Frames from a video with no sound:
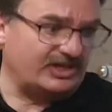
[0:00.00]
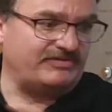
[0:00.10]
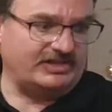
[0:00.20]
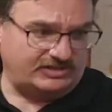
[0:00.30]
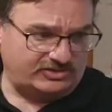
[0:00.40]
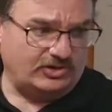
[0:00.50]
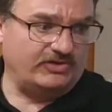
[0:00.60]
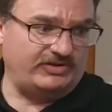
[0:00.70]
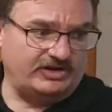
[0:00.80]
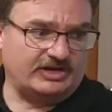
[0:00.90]
I've got the
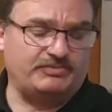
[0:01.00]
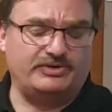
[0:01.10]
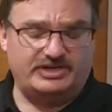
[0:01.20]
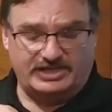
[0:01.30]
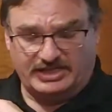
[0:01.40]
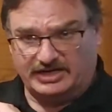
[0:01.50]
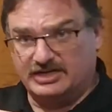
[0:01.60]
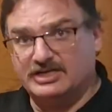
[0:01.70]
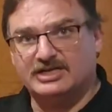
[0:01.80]
stove here, I can put it in there.